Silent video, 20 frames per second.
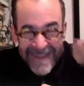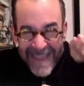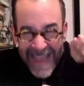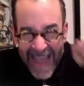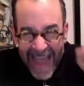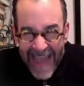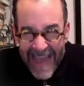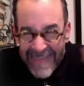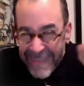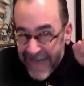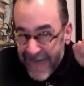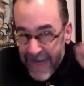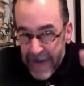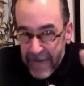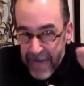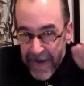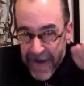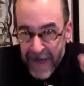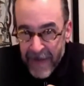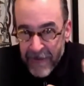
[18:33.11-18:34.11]
That's going to
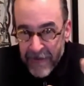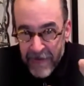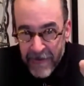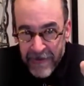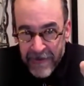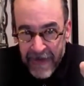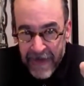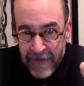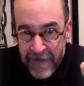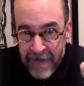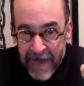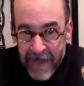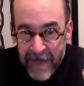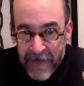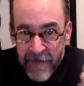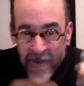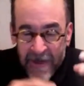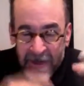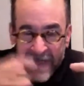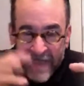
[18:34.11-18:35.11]
be interesting, because
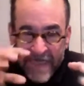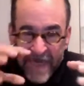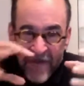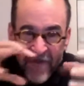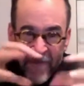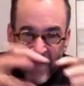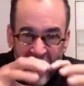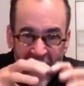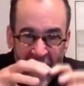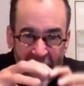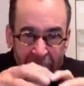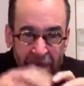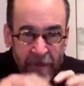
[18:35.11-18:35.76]
you're going to see a fight